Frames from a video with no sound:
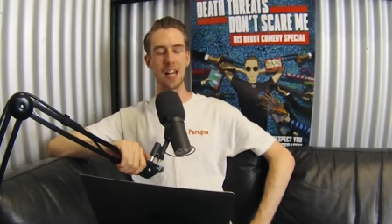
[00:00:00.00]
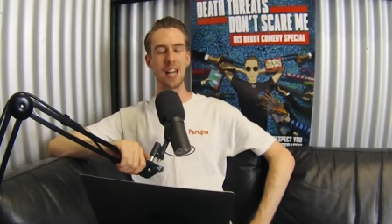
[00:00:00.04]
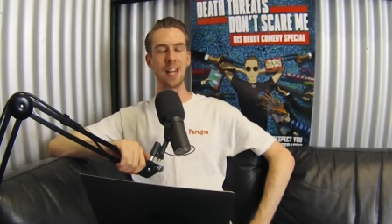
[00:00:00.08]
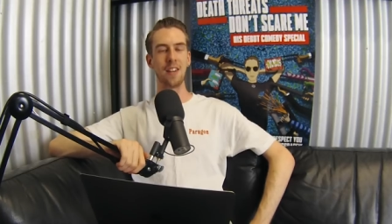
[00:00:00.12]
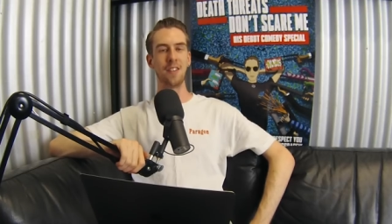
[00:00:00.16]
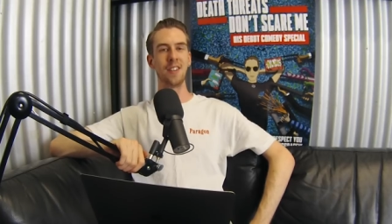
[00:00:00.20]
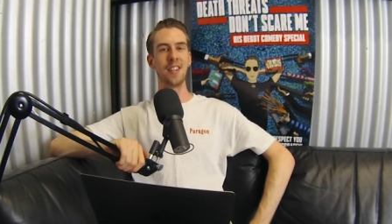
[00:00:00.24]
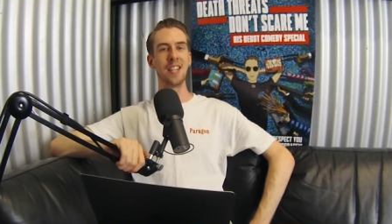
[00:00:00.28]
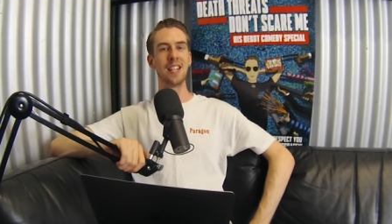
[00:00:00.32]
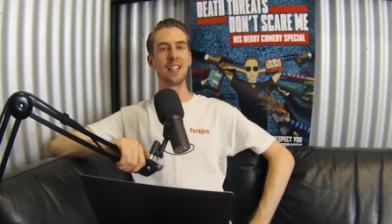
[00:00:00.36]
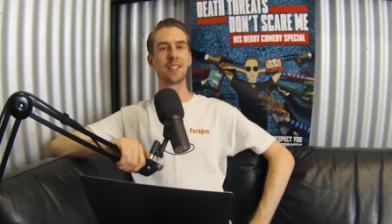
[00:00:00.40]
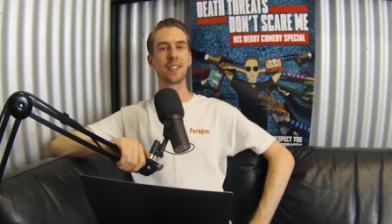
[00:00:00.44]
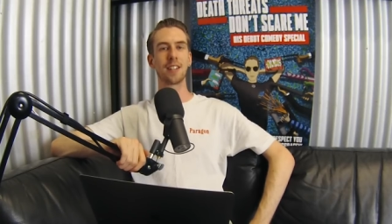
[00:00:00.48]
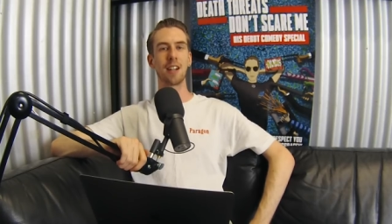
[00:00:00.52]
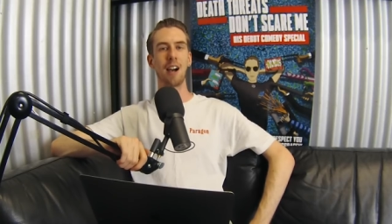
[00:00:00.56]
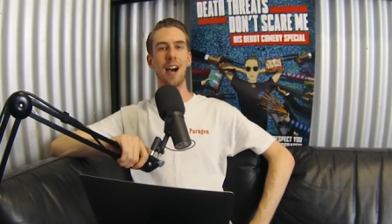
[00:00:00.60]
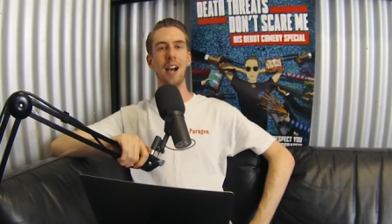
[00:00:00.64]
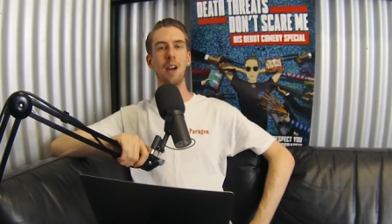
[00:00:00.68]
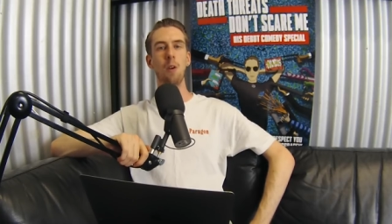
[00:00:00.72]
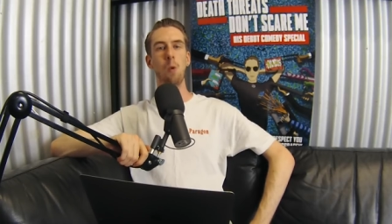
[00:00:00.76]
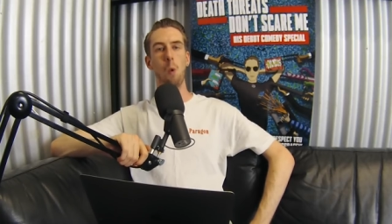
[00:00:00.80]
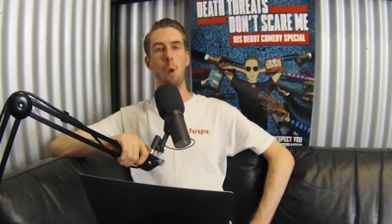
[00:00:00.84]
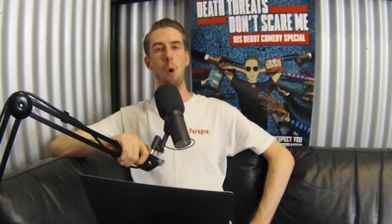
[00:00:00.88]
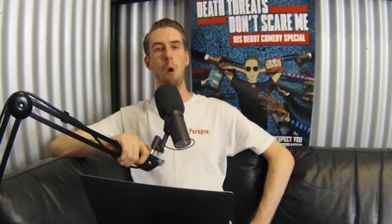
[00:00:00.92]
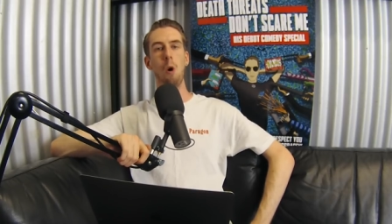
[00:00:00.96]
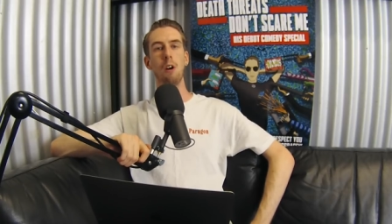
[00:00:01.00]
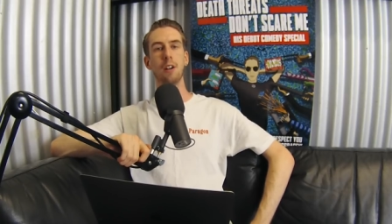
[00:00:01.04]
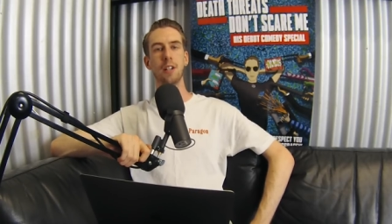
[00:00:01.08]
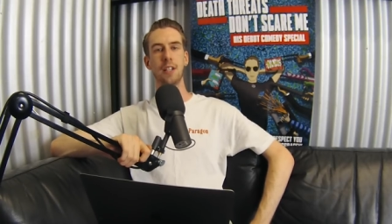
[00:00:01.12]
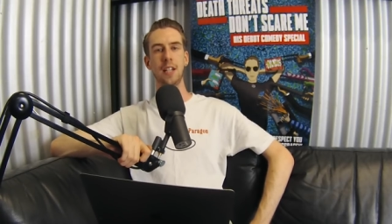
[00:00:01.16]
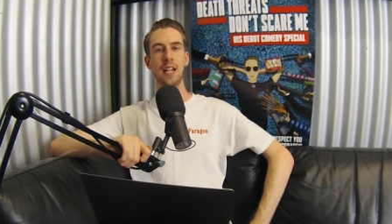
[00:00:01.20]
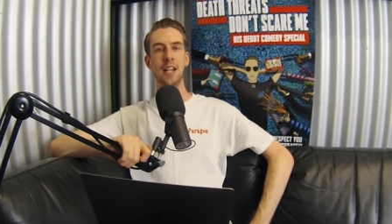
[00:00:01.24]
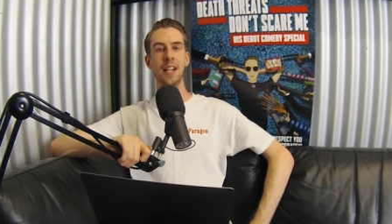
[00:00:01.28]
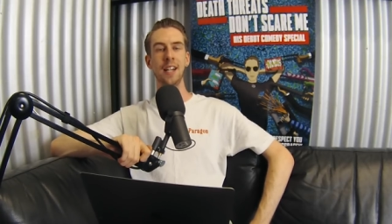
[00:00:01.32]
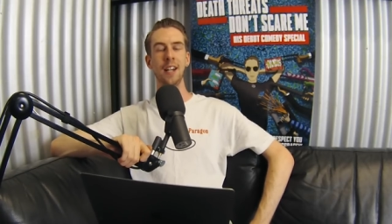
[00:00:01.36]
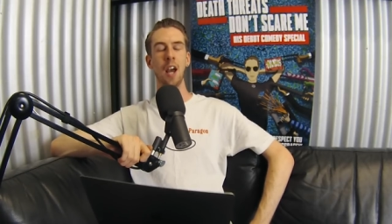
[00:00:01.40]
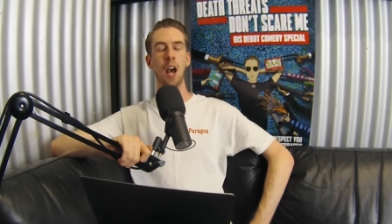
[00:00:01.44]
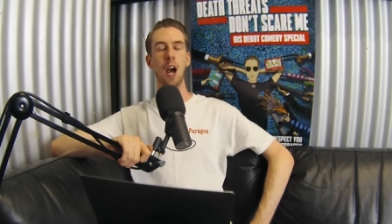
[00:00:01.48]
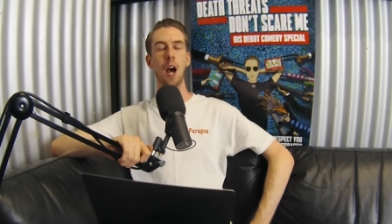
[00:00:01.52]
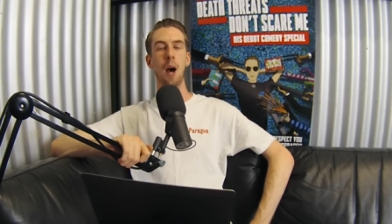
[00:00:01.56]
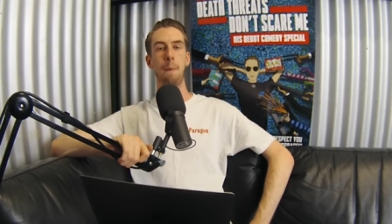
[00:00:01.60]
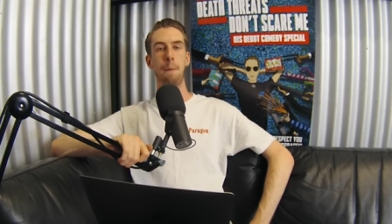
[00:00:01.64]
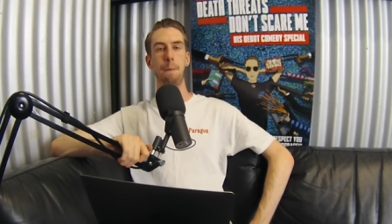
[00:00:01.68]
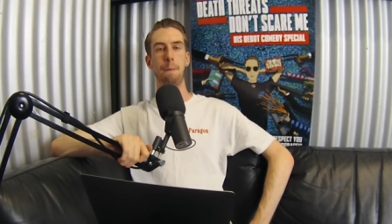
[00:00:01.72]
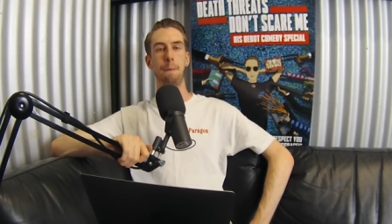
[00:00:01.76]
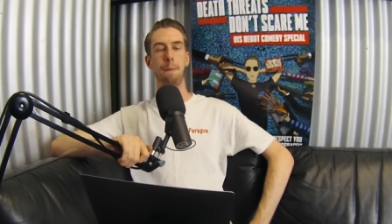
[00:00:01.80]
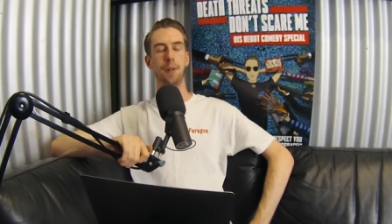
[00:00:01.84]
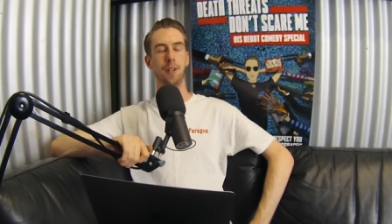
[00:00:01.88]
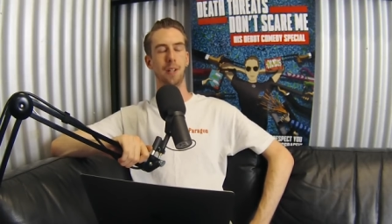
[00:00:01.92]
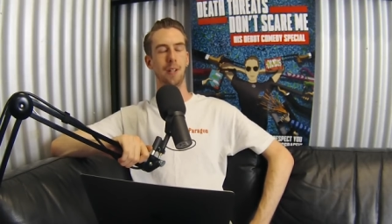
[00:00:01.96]
and this guy walked in
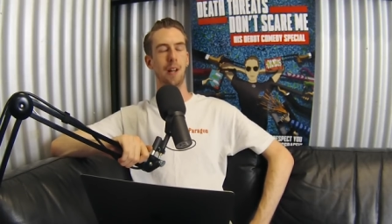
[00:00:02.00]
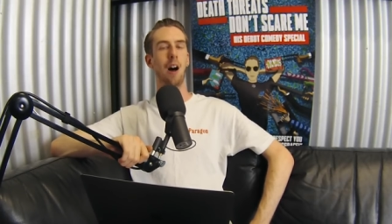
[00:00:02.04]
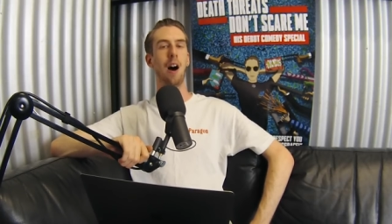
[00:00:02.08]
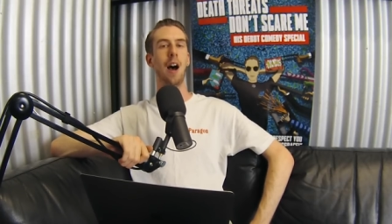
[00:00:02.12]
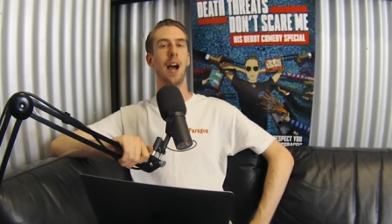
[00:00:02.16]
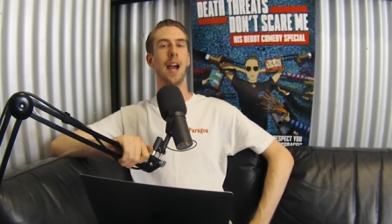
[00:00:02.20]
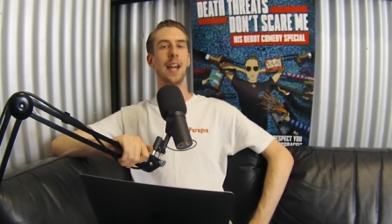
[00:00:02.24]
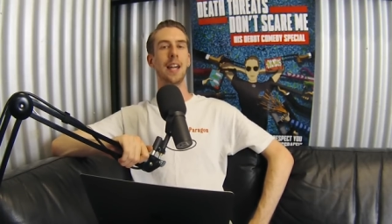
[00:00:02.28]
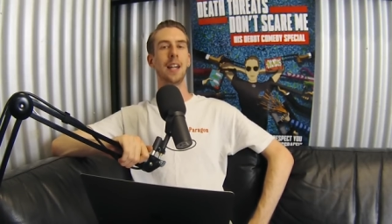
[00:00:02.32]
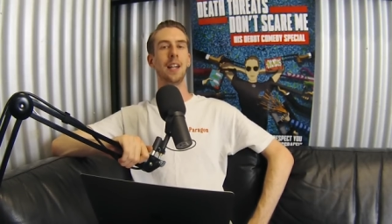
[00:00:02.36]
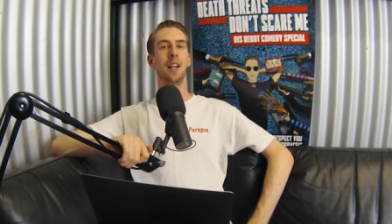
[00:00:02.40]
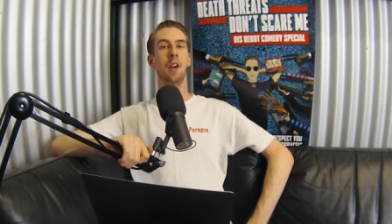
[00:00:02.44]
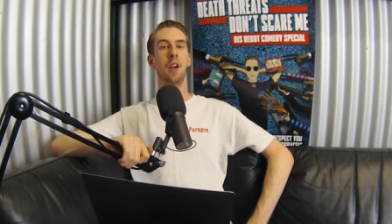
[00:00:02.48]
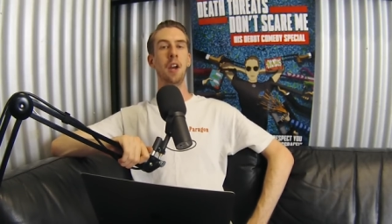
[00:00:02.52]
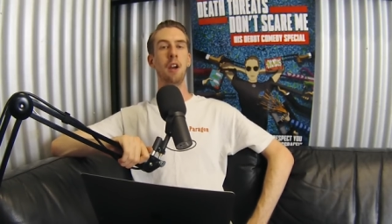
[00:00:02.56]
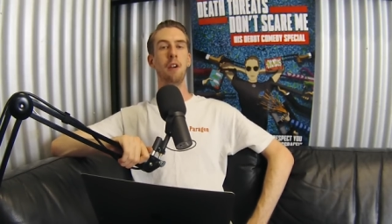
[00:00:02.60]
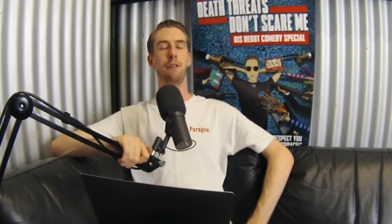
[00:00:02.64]
applying